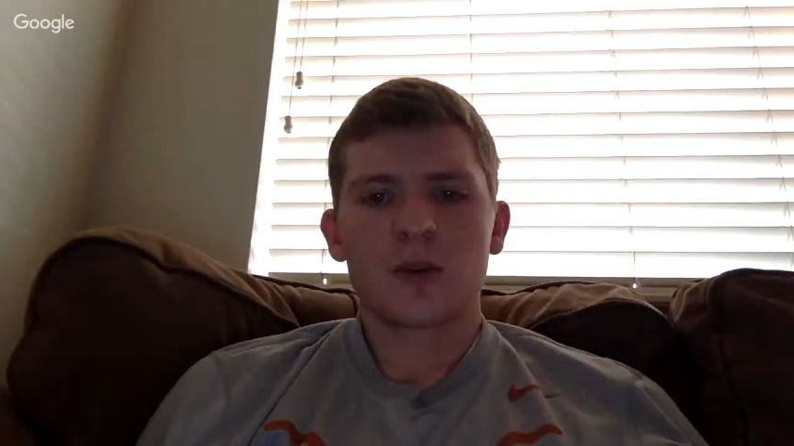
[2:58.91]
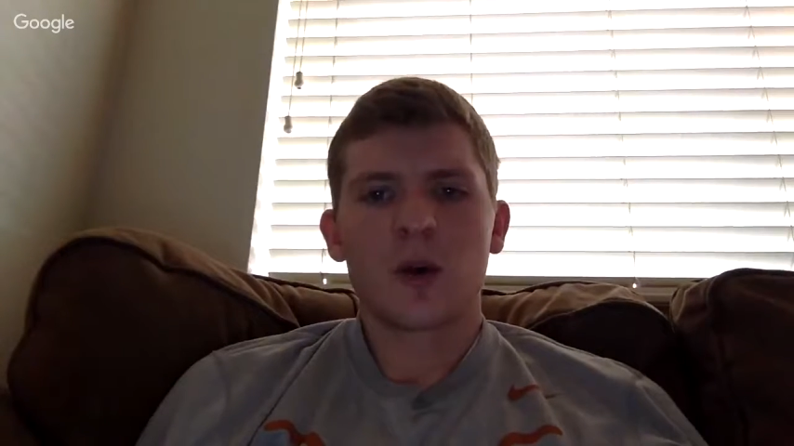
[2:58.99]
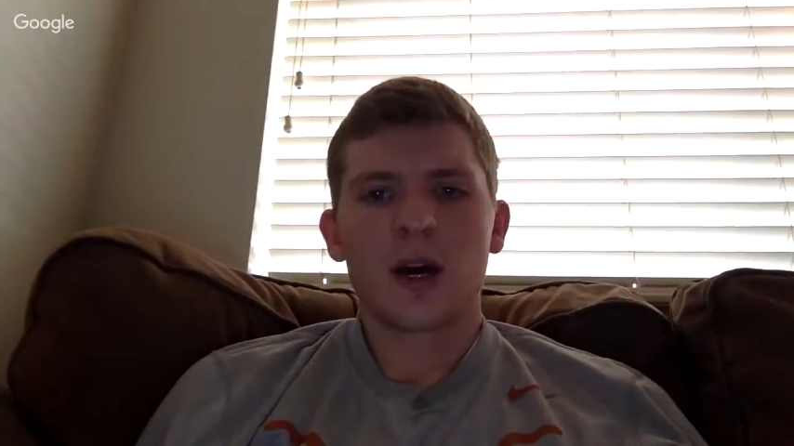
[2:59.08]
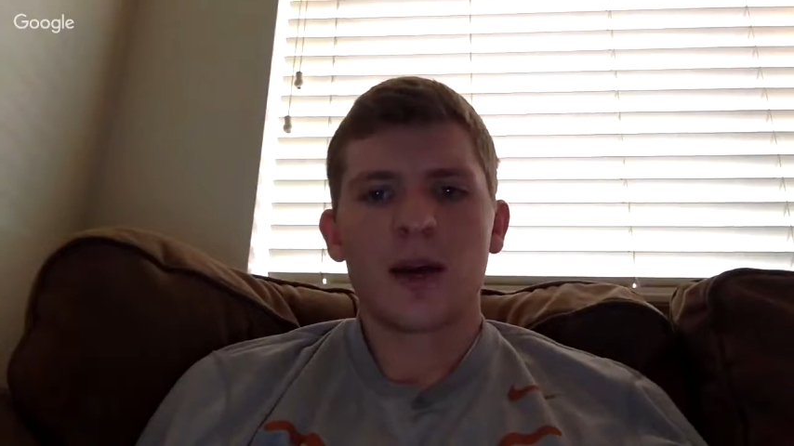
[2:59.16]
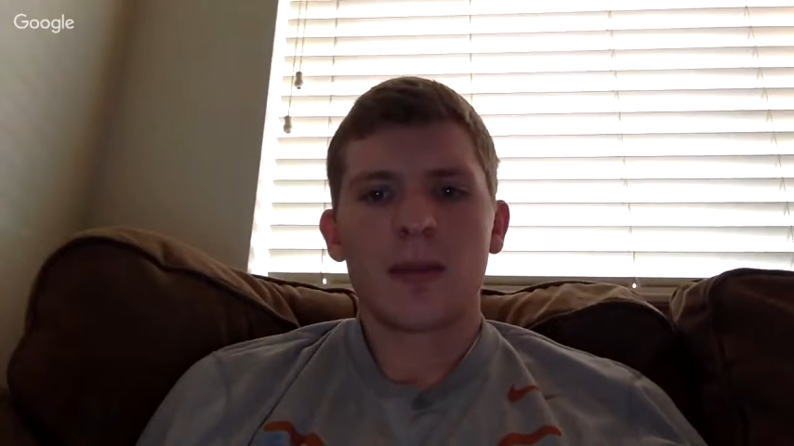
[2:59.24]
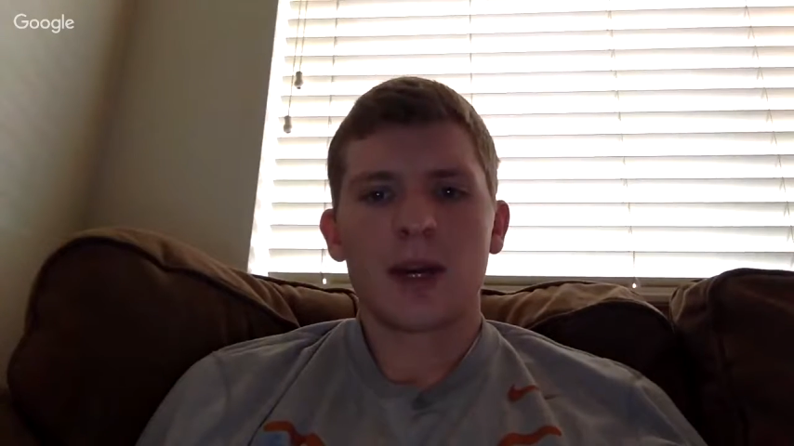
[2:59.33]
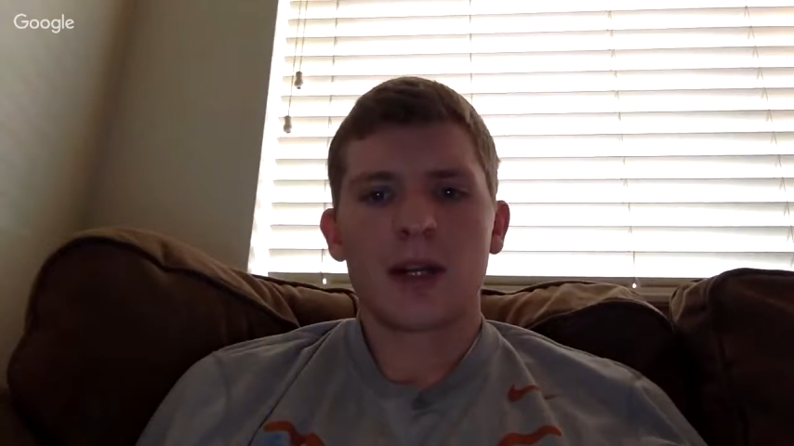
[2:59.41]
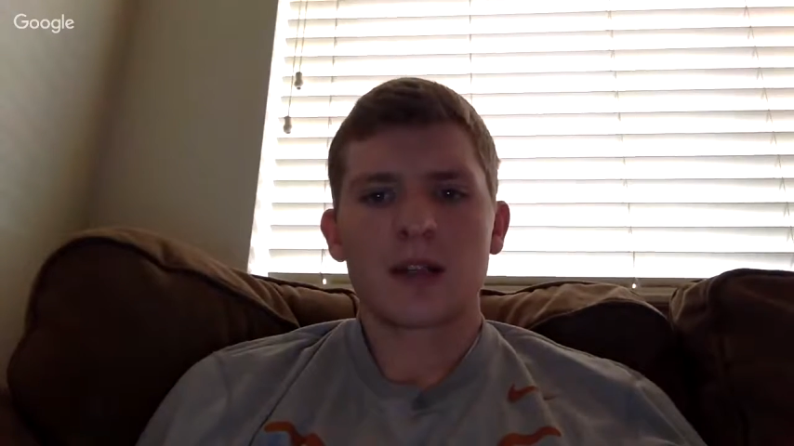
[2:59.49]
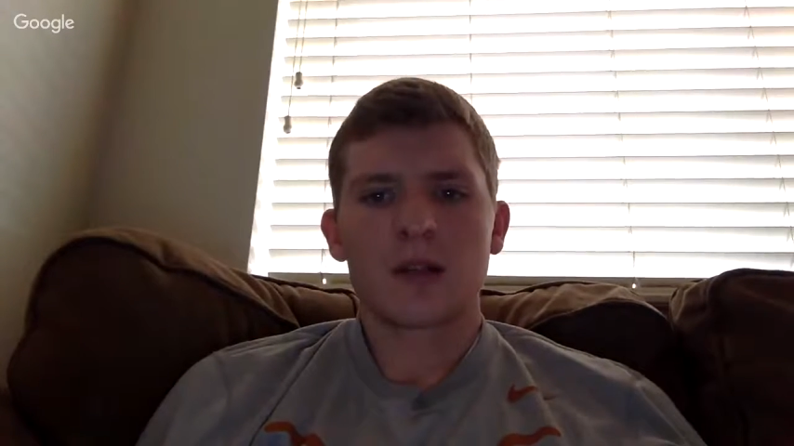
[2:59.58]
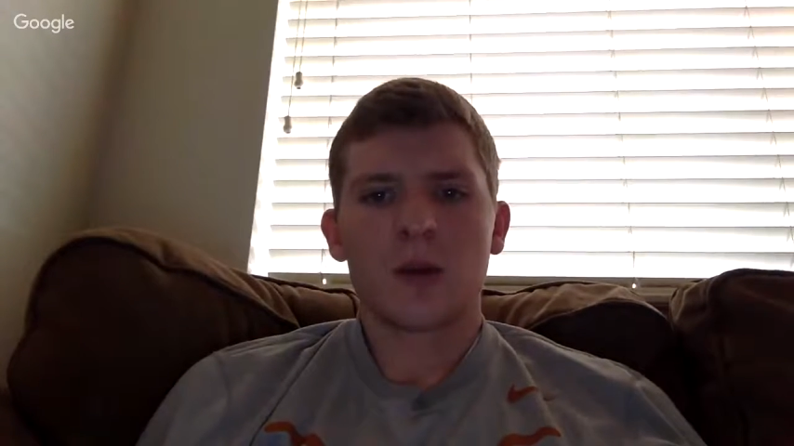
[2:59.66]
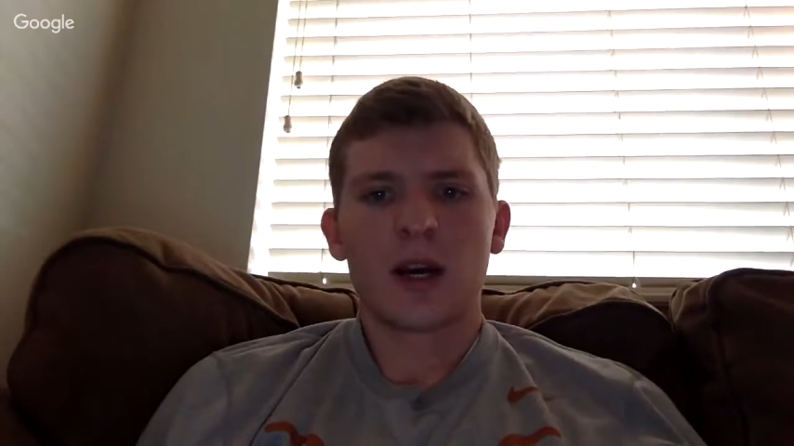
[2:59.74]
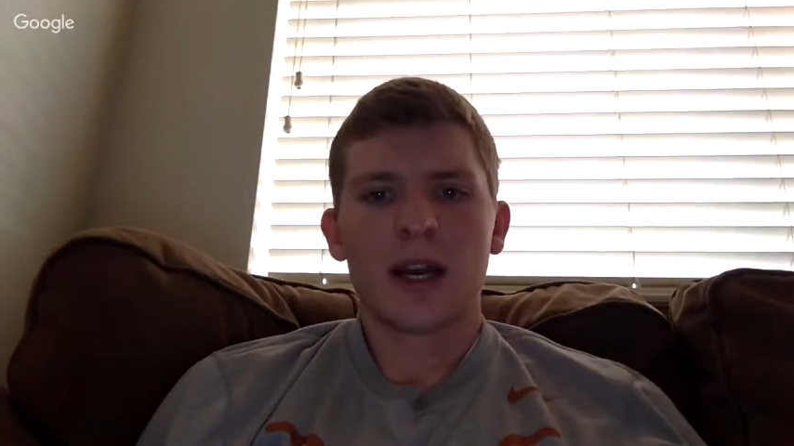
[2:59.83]
y
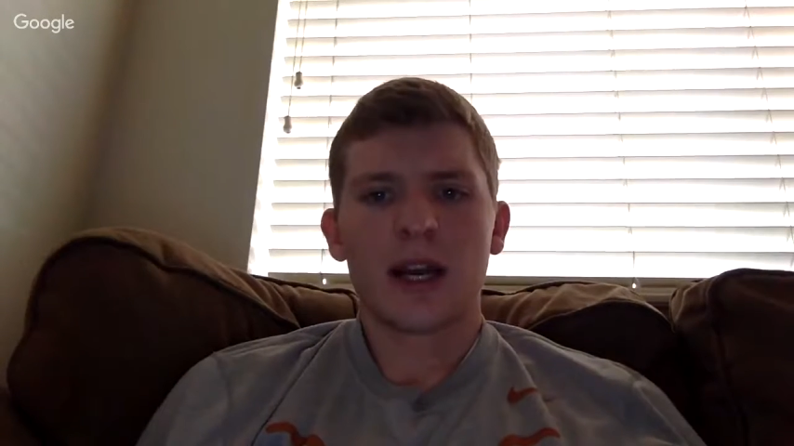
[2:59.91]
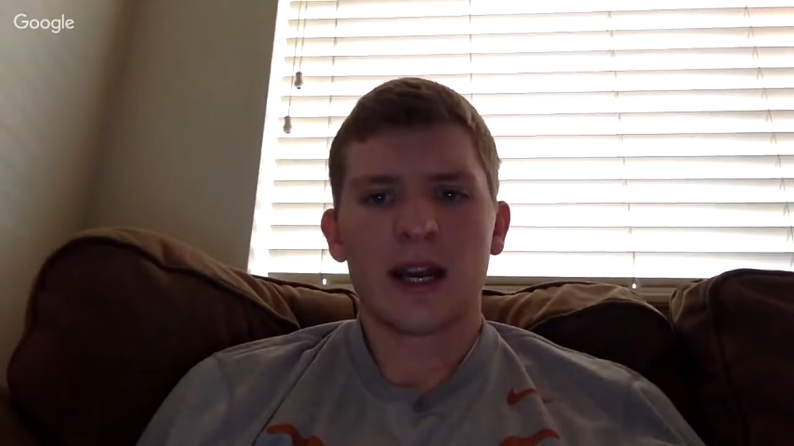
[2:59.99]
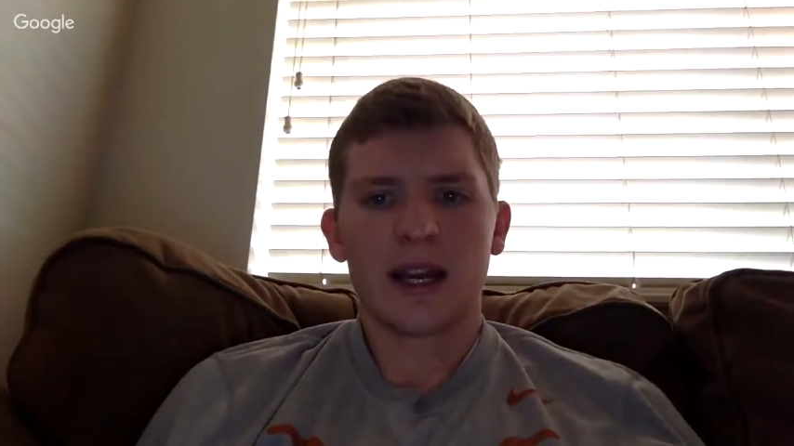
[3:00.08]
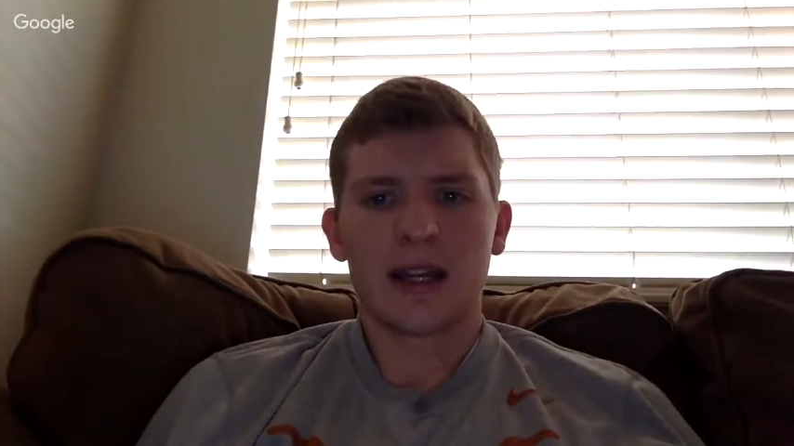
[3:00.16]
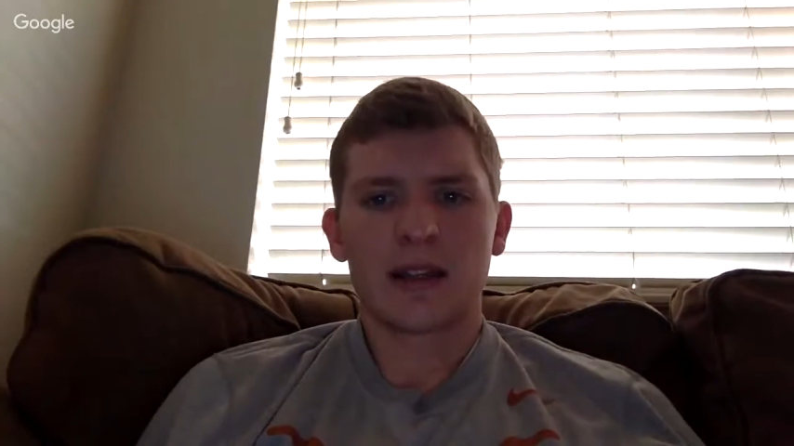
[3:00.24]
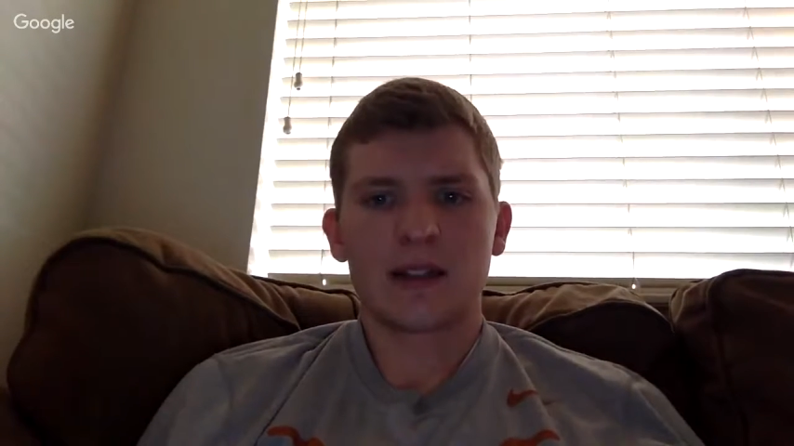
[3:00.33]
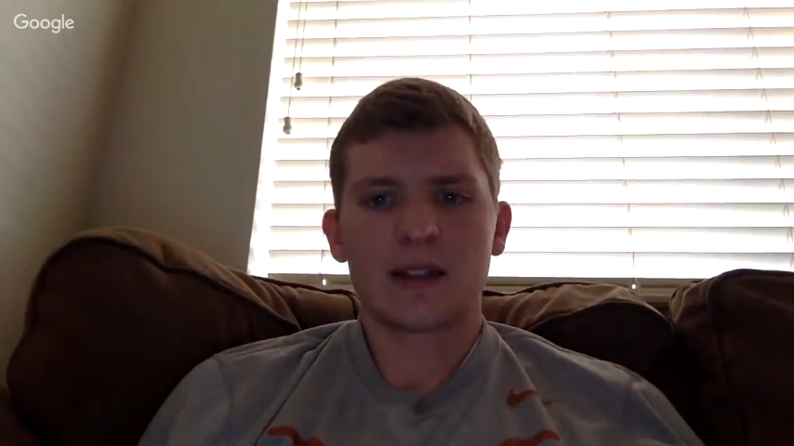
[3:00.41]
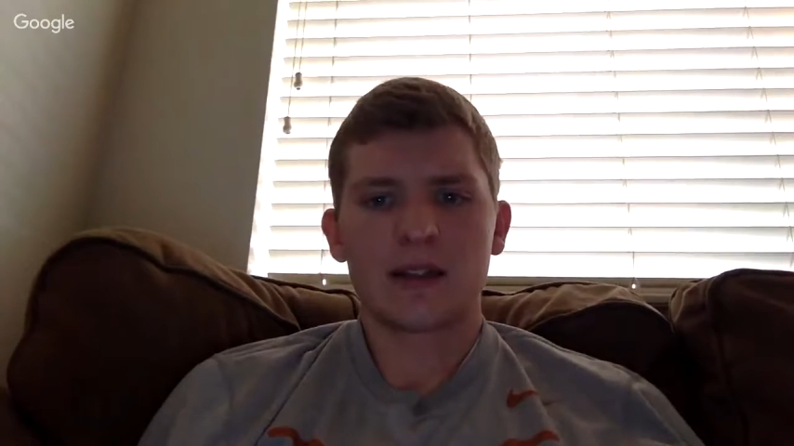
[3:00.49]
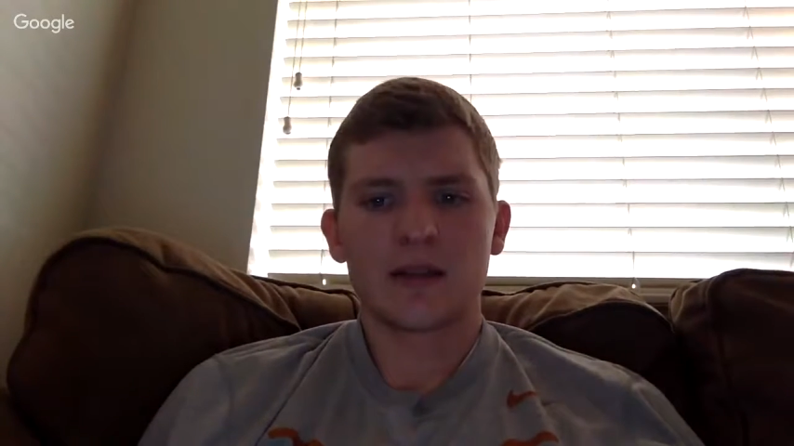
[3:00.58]
minus y hat.